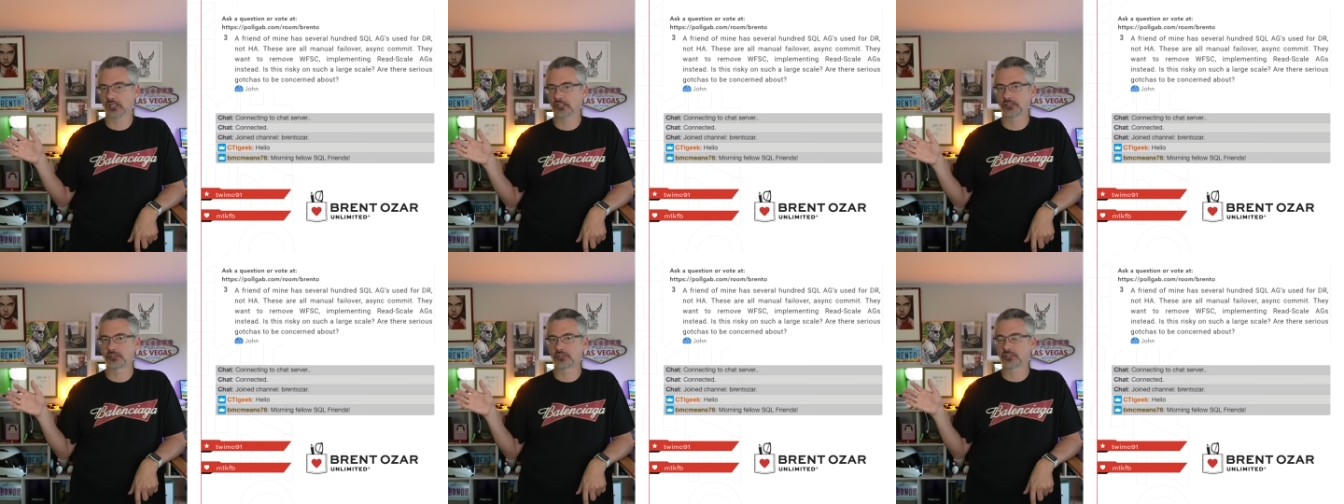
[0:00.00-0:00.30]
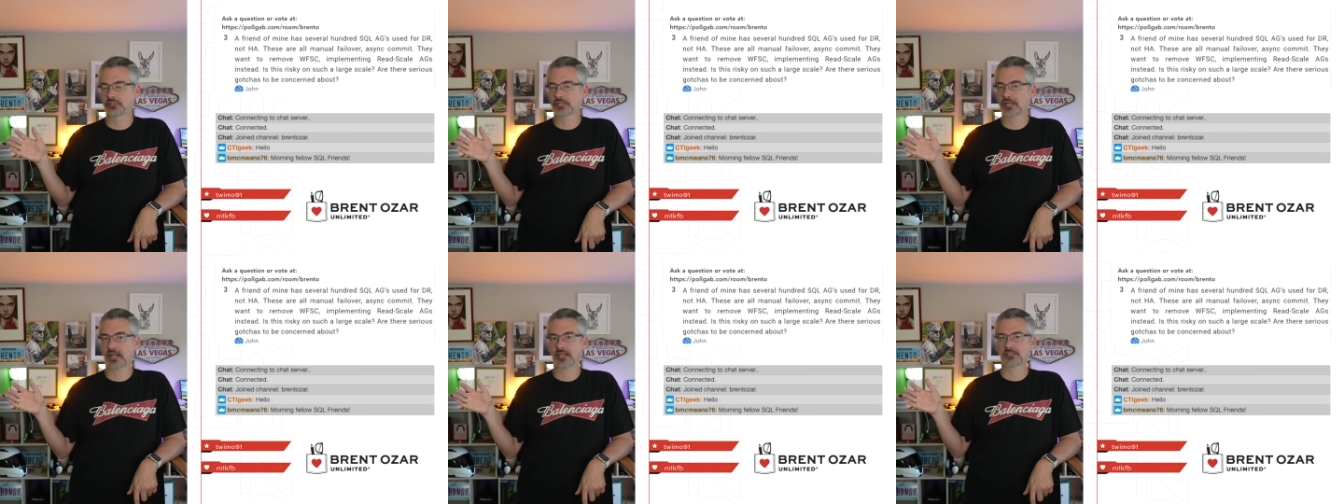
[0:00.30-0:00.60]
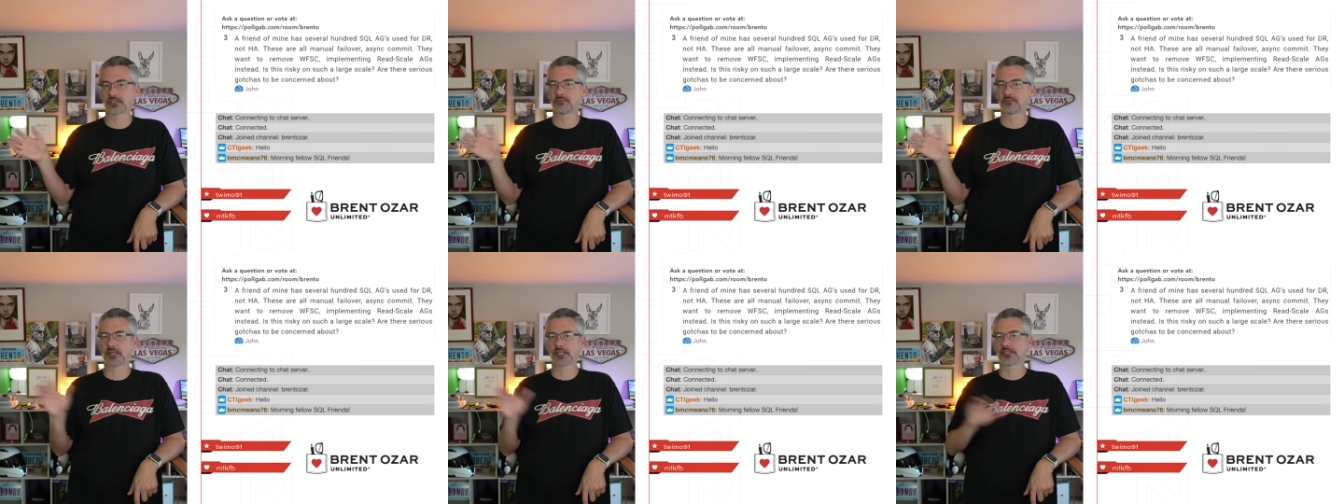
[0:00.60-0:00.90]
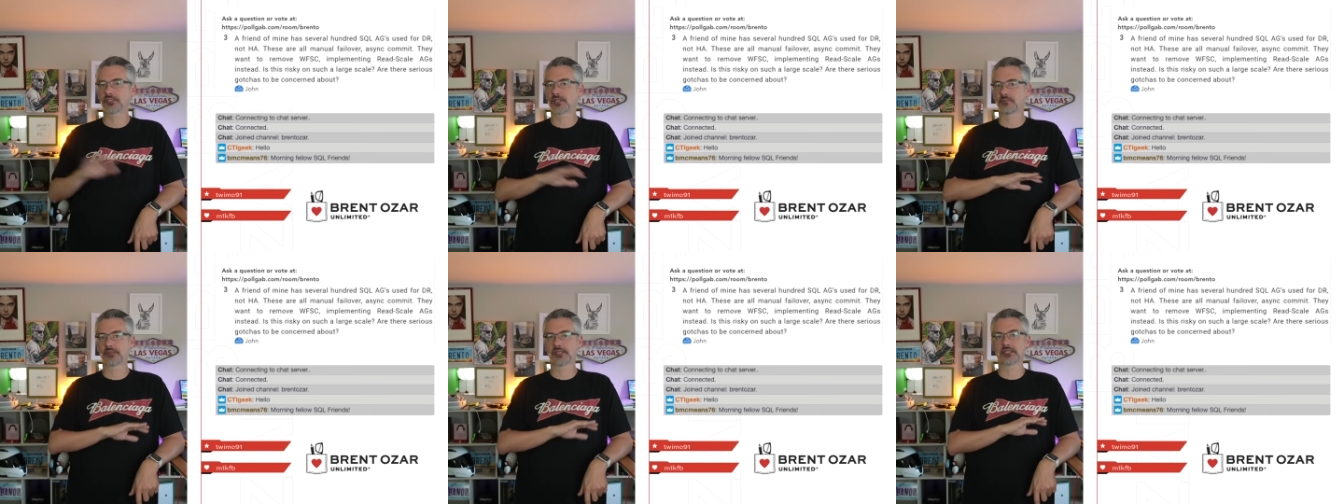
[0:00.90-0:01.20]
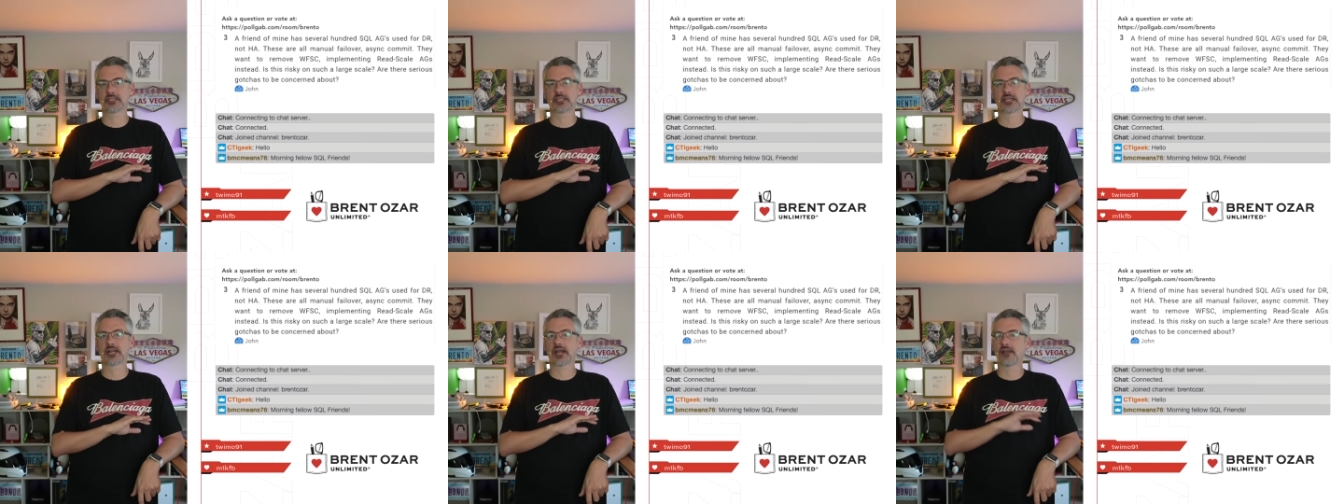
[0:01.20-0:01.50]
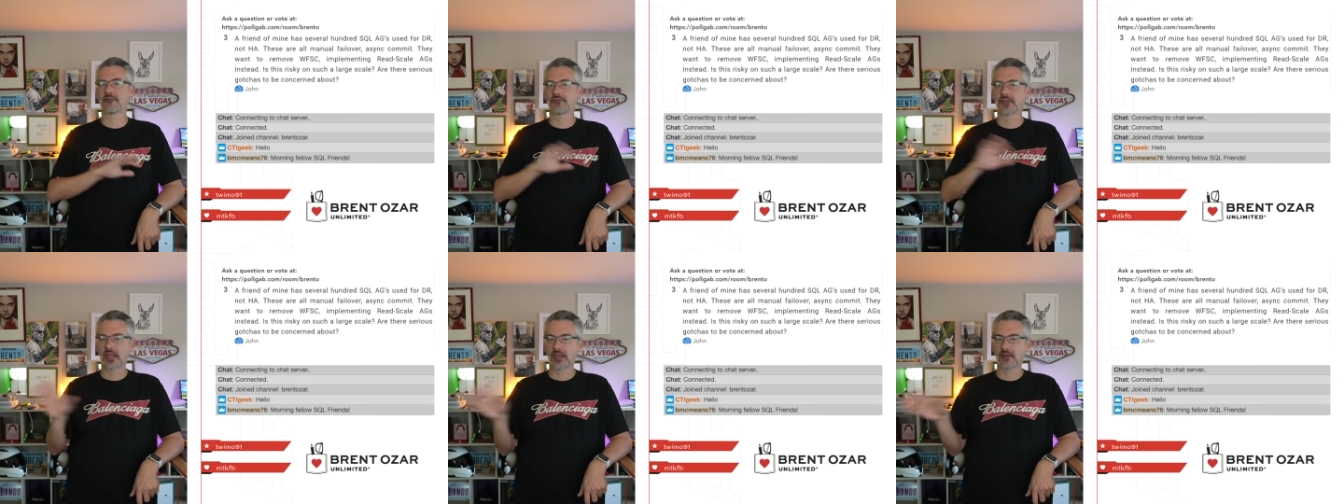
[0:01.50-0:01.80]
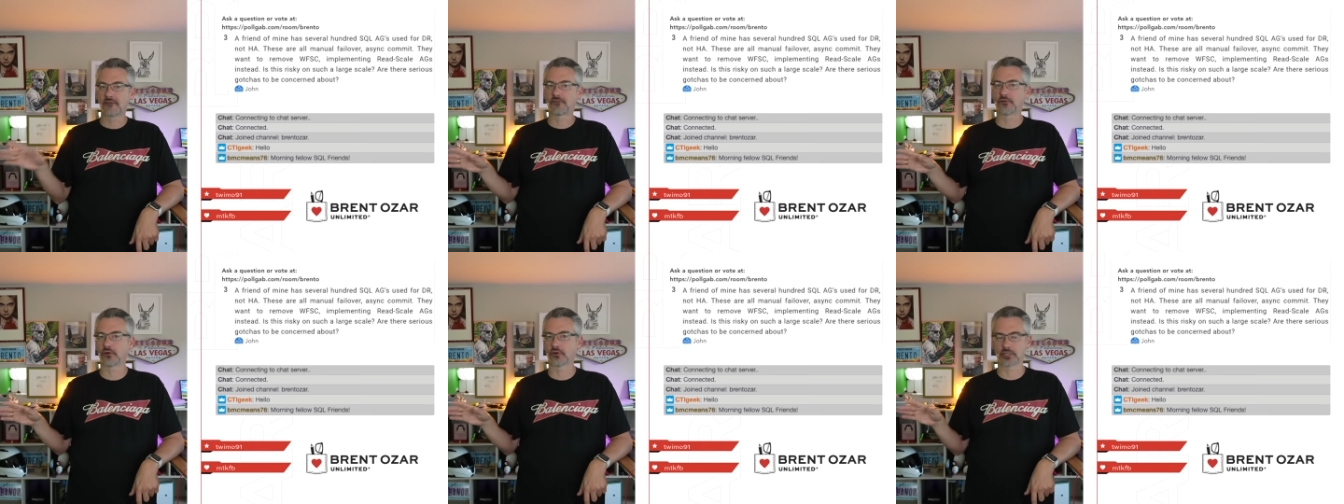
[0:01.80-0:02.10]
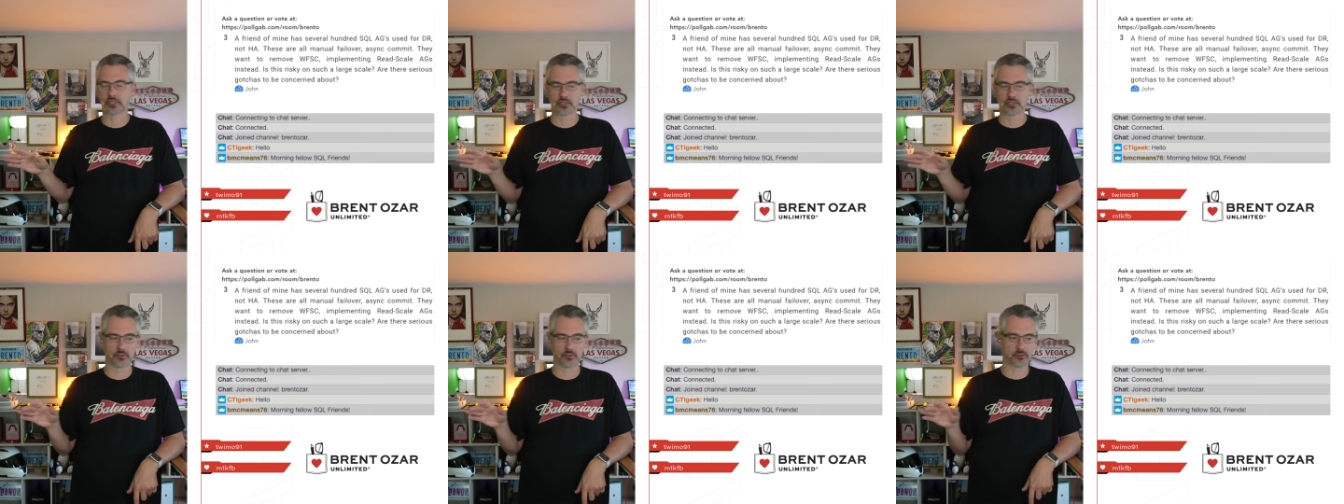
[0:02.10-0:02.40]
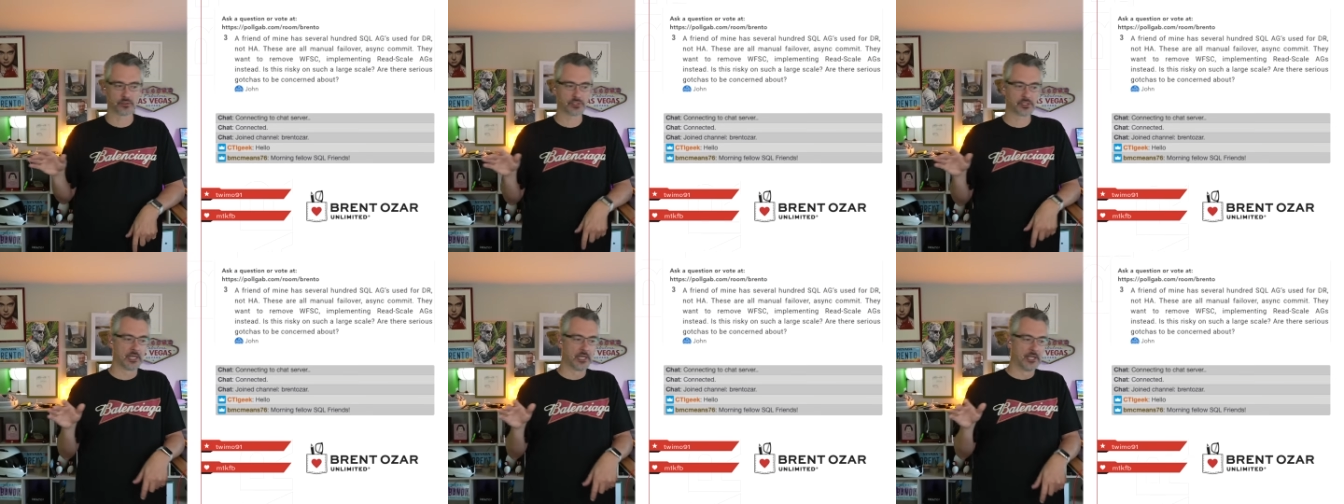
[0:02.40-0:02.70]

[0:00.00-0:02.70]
It just hasn't been something that I've ever used.